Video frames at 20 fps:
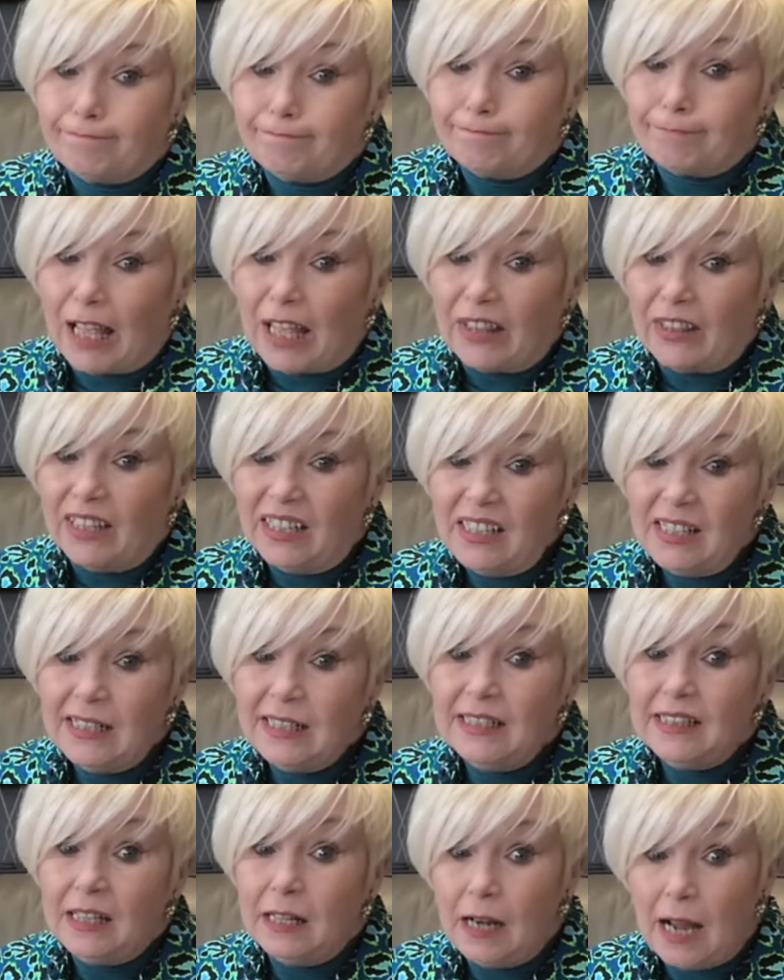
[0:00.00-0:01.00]
this is
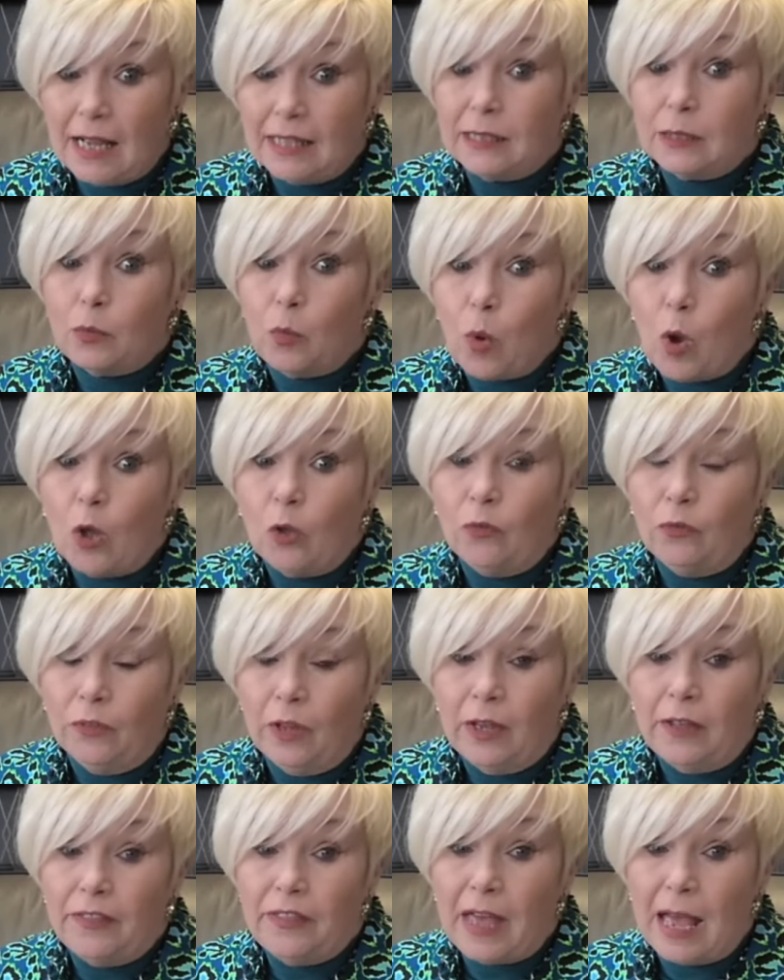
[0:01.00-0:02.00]
the last one
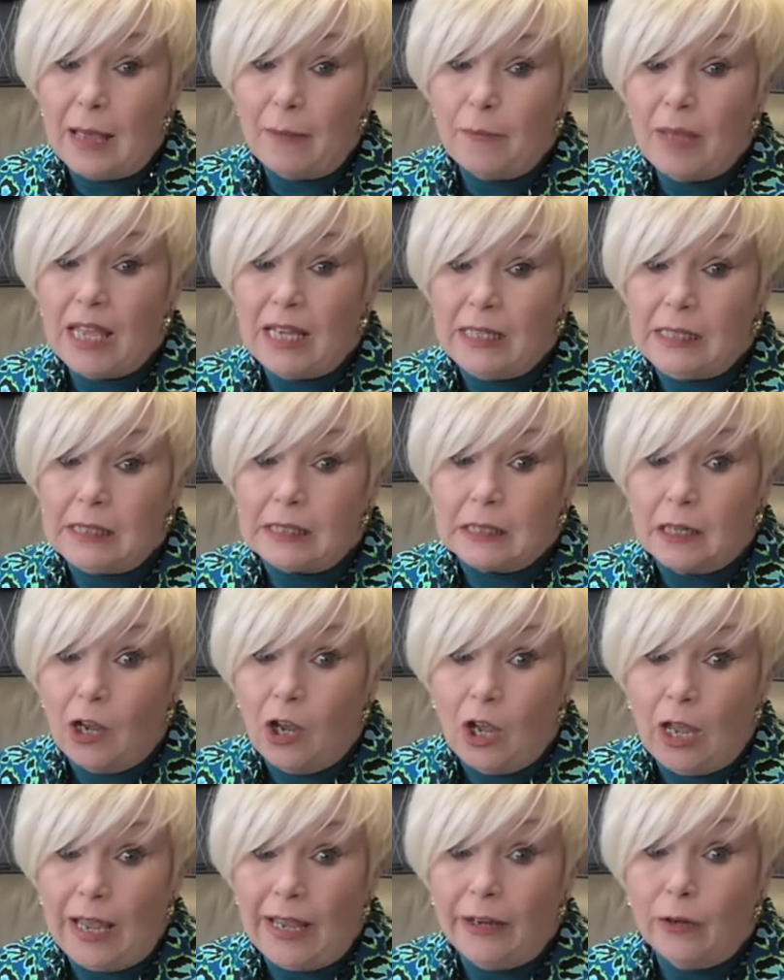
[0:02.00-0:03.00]
that I made.
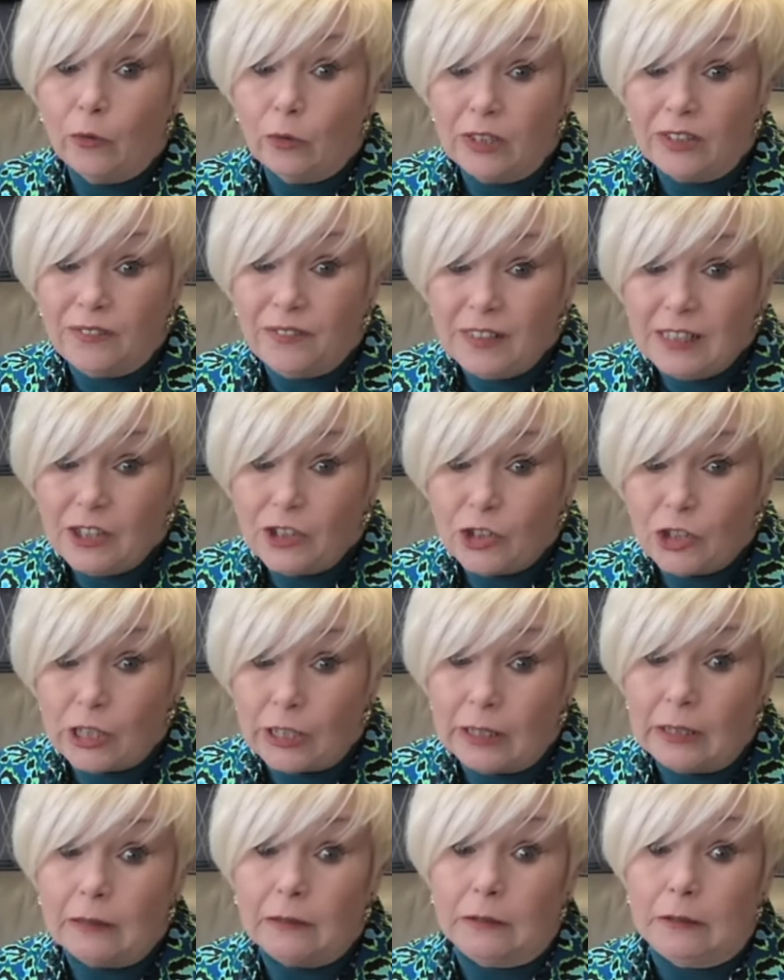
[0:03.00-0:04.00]
I only finished it
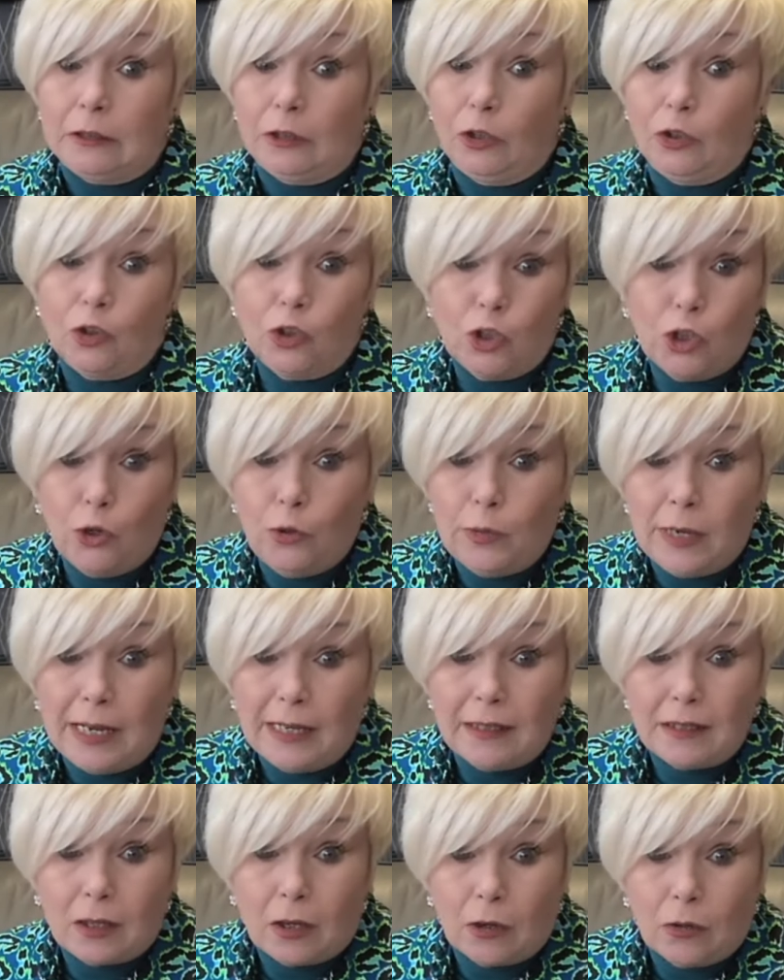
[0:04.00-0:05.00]
2
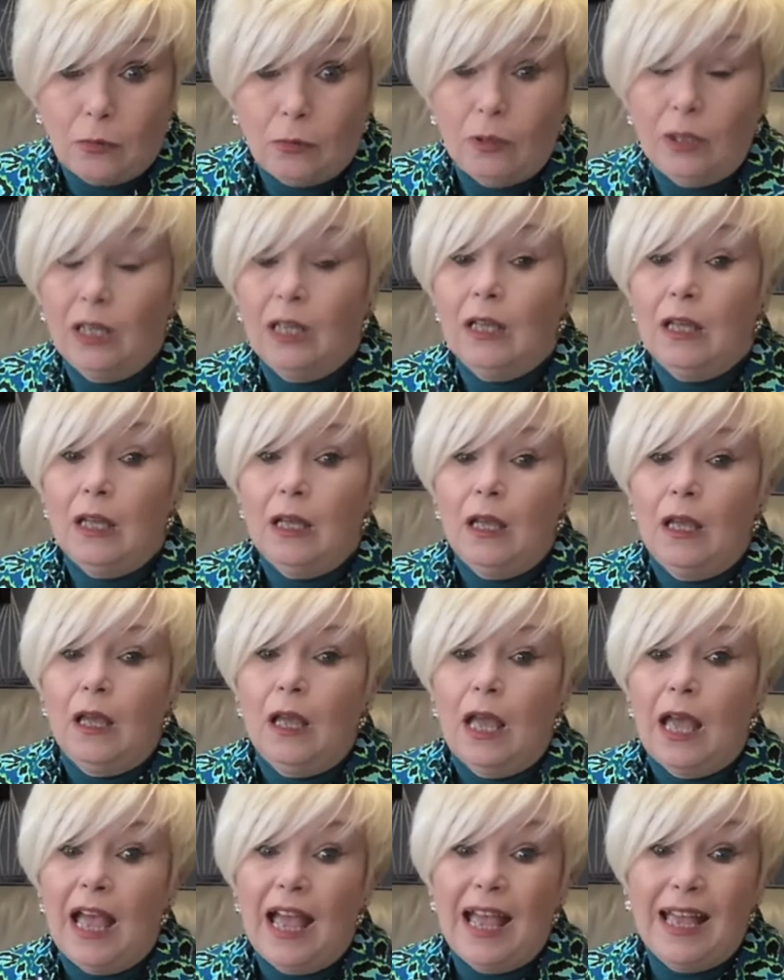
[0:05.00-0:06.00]
days ago,
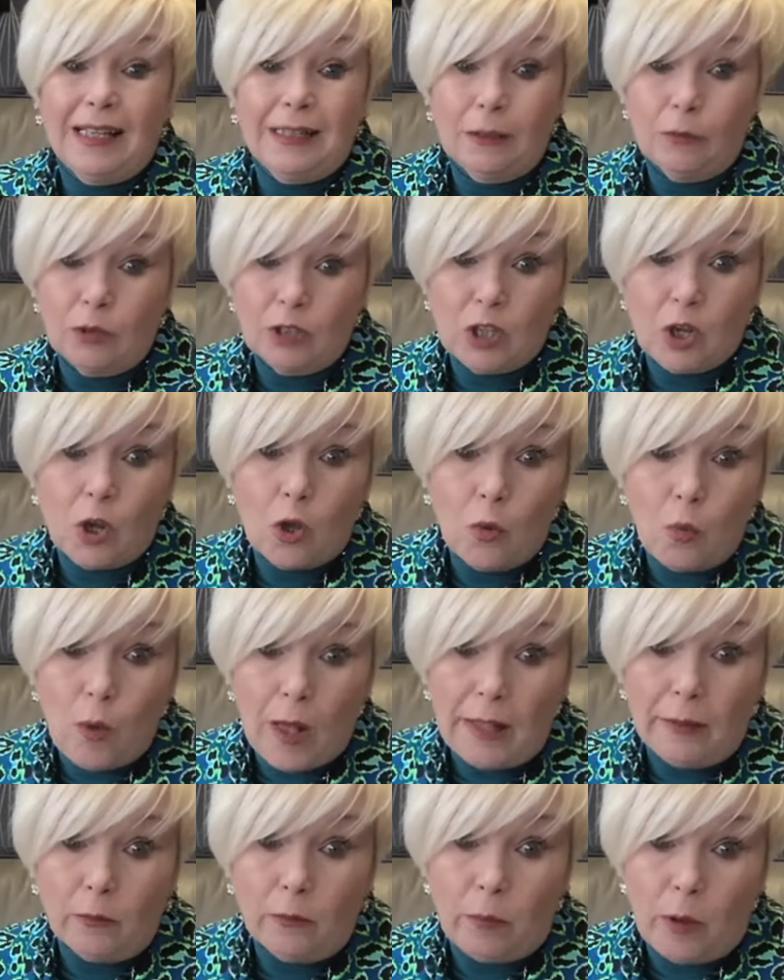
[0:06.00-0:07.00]
and I was all
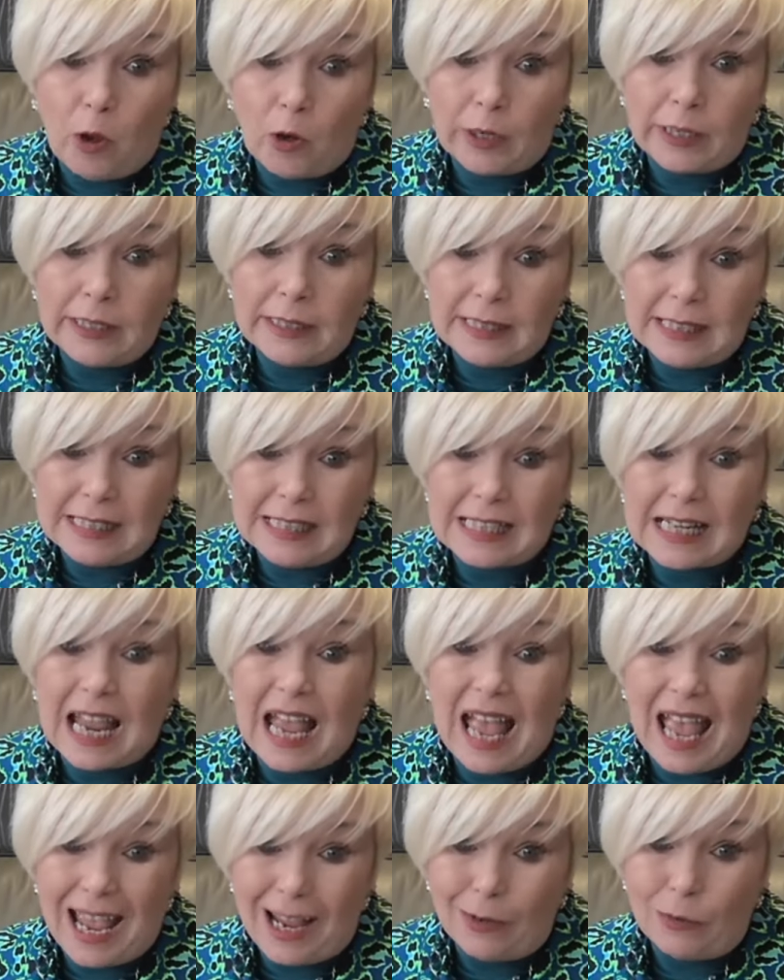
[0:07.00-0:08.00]
welt pocketed
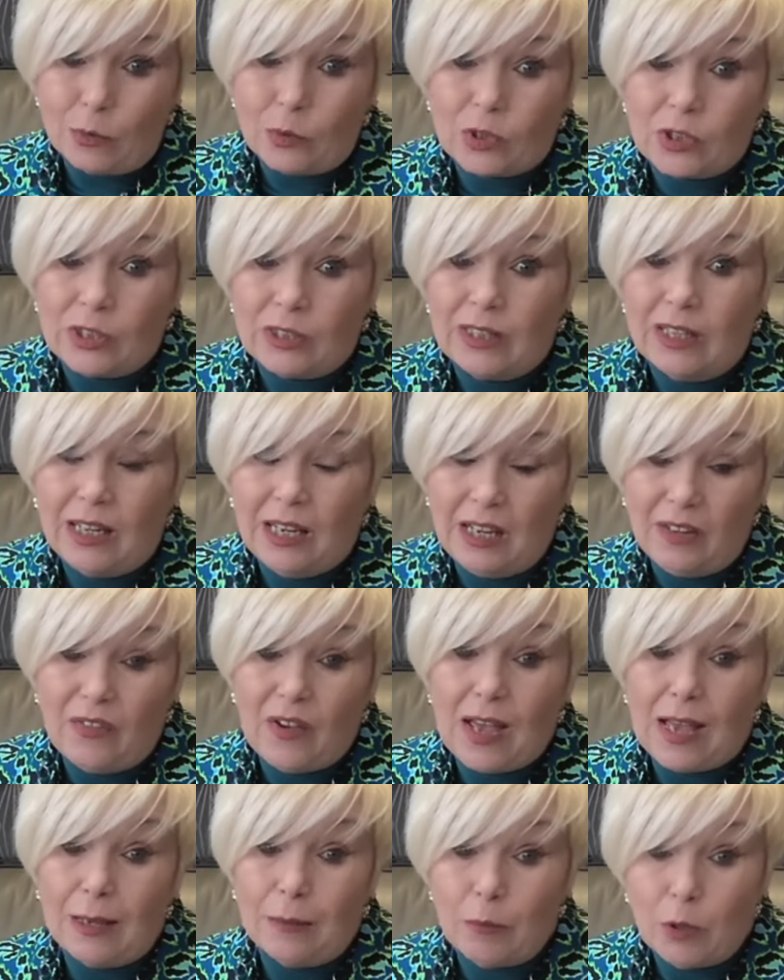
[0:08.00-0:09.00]
out, if
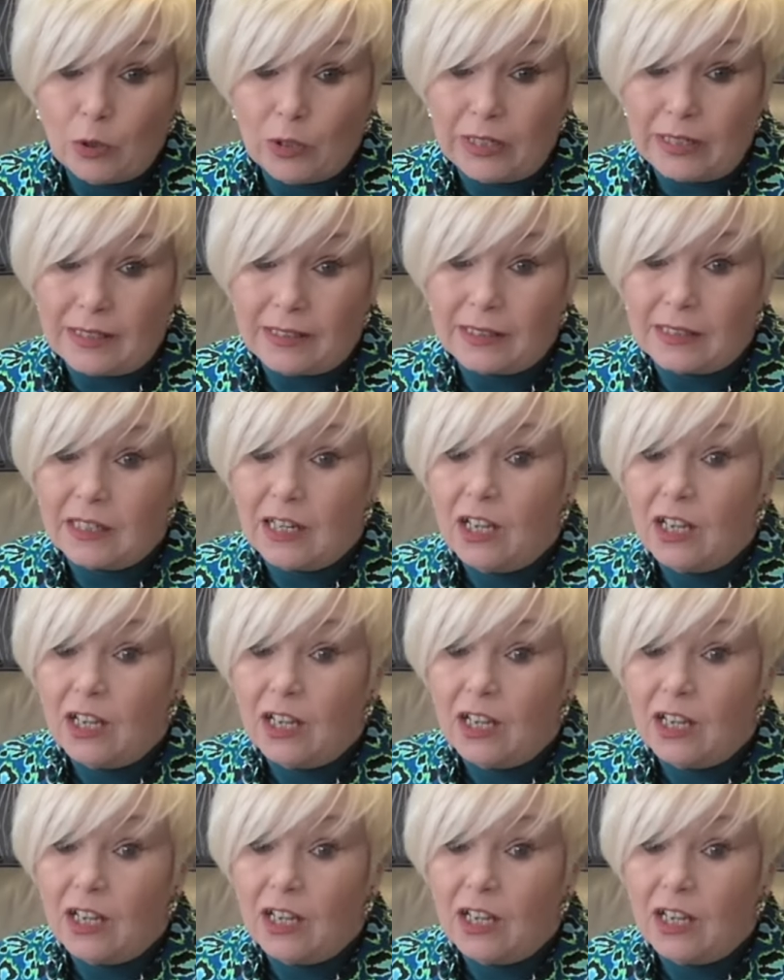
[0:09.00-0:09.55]
I'm honest.